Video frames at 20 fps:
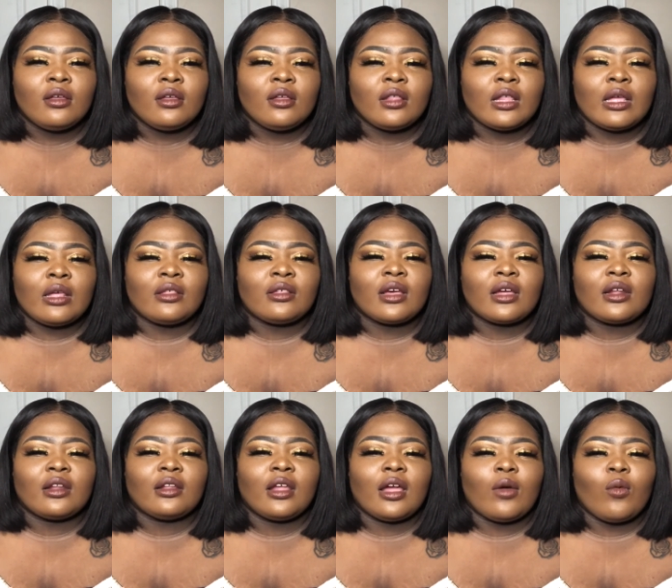
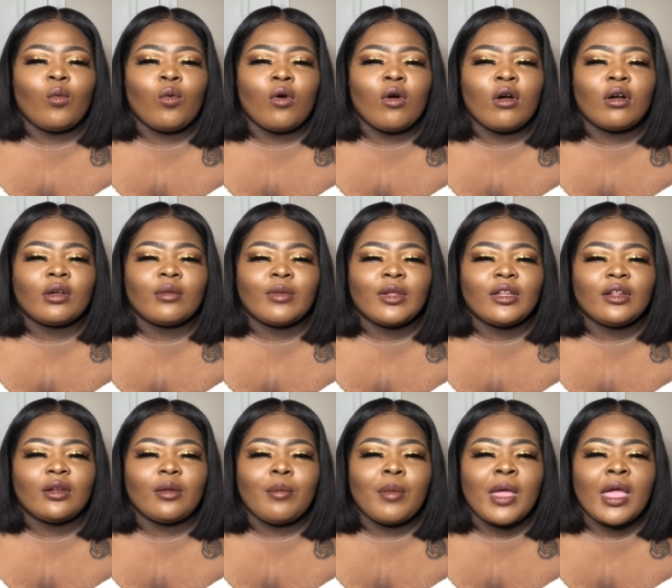to
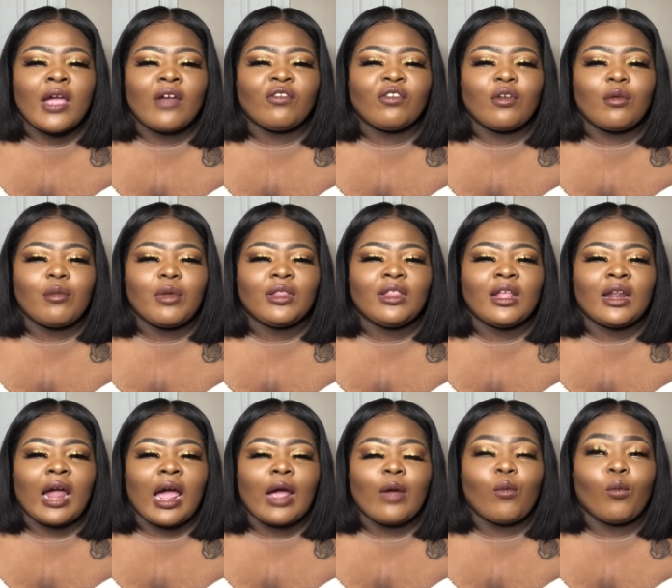the bathroom, but then
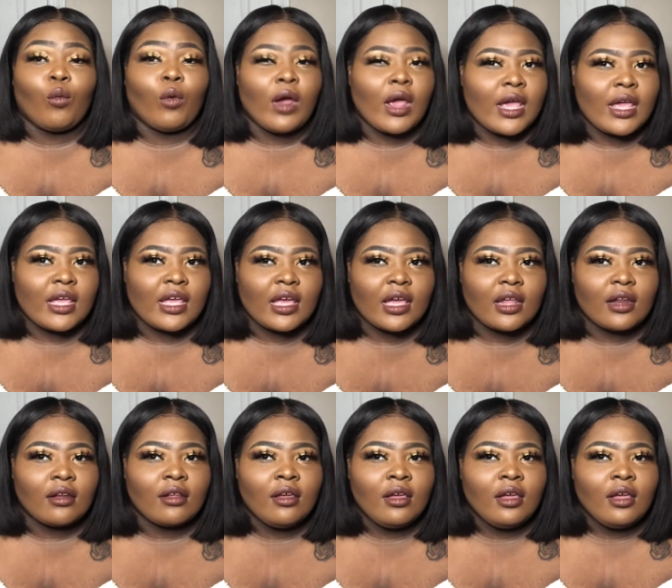I ran